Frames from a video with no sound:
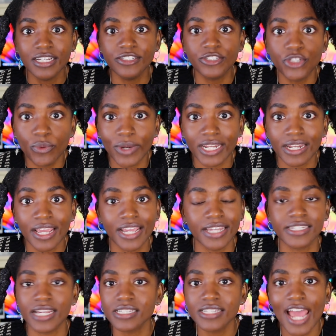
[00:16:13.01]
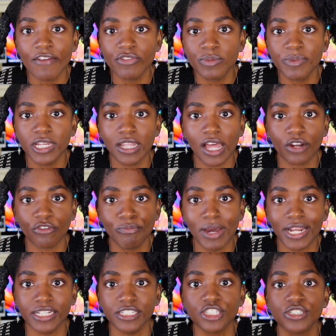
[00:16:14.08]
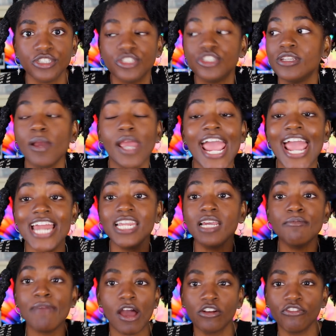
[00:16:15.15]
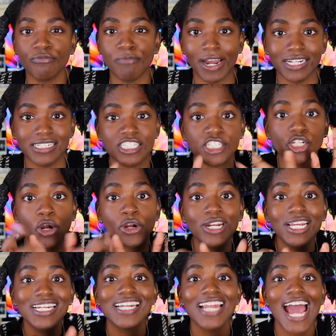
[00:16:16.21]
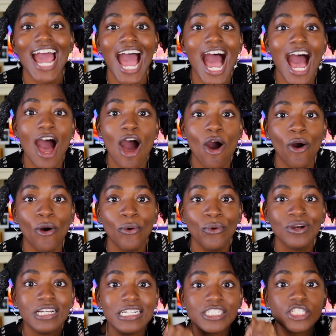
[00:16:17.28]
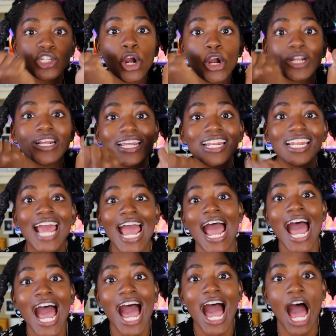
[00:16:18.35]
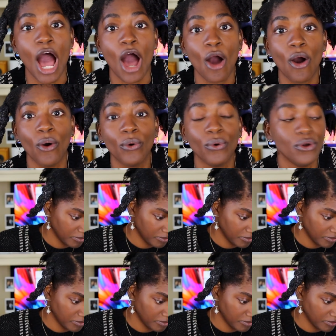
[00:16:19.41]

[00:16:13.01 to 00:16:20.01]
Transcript: Do it. It doesn't have to be a lot of money. Just any amount of money. Start it now. Start it now.